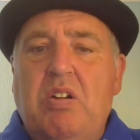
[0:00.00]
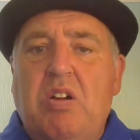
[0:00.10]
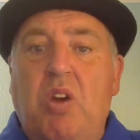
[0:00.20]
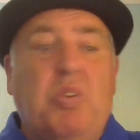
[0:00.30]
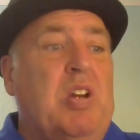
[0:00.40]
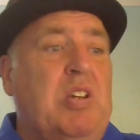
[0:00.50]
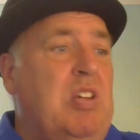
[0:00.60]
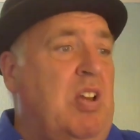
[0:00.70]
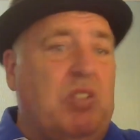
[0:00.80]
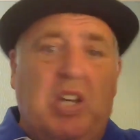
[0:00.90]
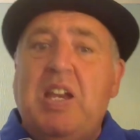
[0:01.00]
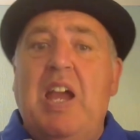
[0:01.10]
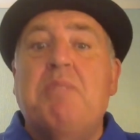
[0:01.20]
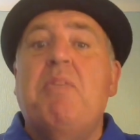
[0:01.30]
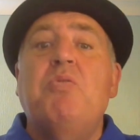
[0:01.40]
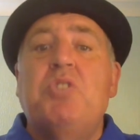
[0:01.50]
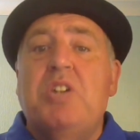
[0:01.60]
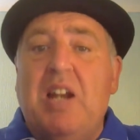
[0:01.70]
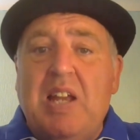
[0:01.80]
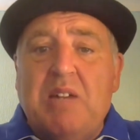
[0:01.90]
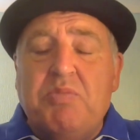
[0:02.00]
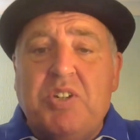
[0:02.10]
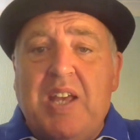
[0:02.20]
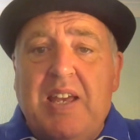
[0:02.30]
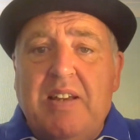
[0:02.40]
who can get emotionally upset.